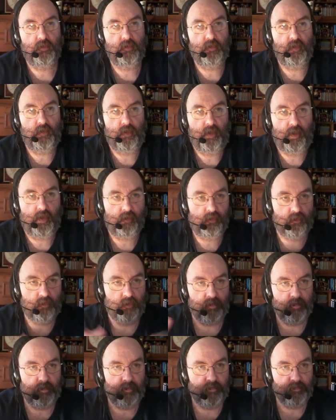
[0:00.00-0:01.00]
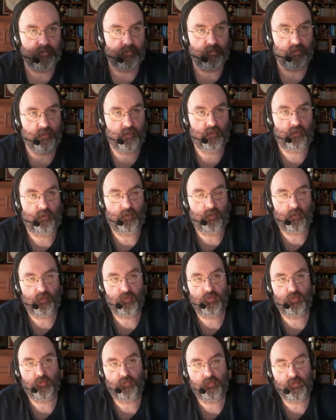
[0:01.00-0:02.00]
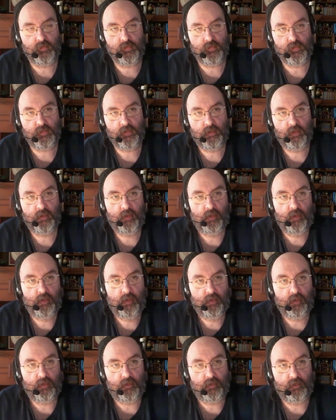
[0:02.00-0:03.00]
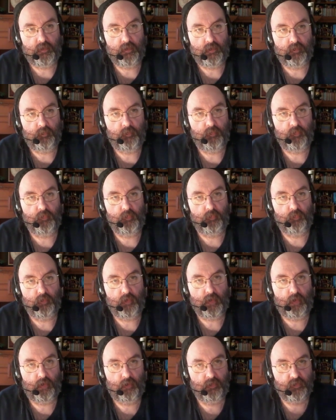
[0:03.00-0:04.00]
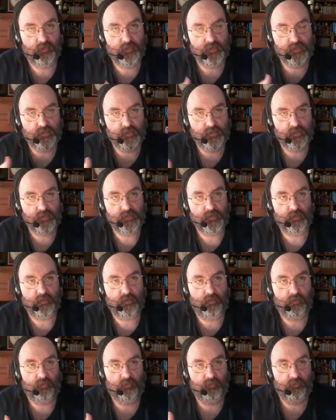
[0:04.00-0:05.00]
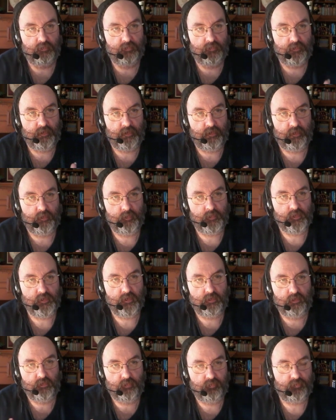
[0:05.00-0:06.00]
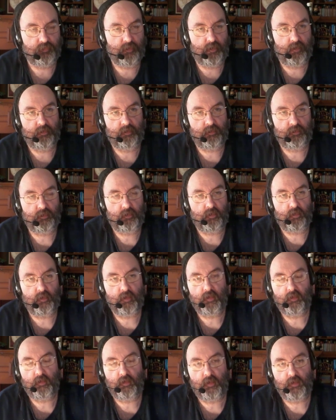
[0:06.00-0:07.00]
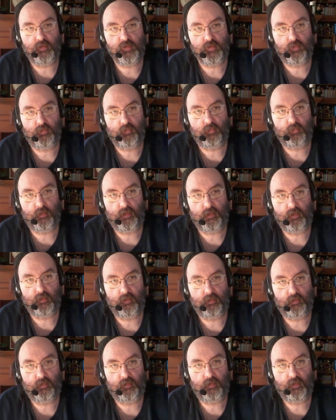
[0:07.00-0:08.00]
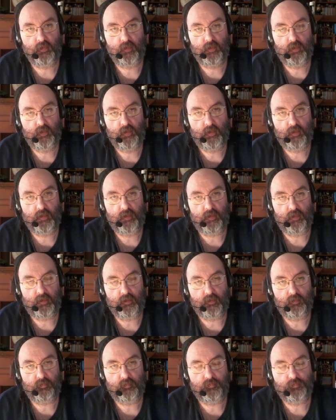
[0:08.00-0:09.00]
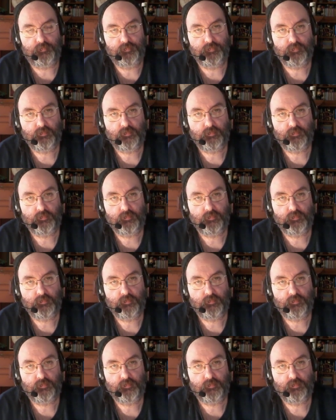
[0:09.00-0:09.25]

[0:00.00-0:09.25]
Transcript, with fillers: that outlines the connections, um, the recurrences, the kind of themes that you find in the archaeological record. Um,